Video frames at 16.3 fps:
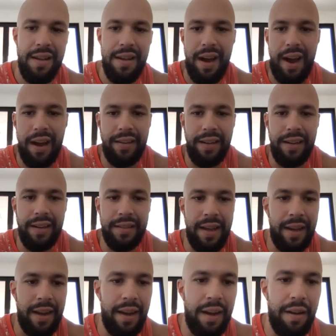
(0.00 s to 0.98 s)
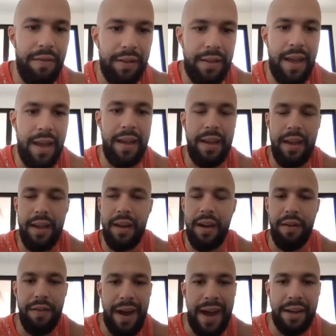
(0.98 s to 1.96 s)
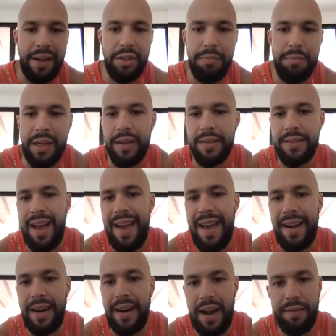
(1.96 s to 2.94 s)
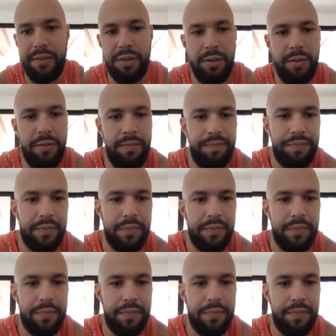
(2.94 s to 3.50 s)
I didn't take enough action because I didn't have to.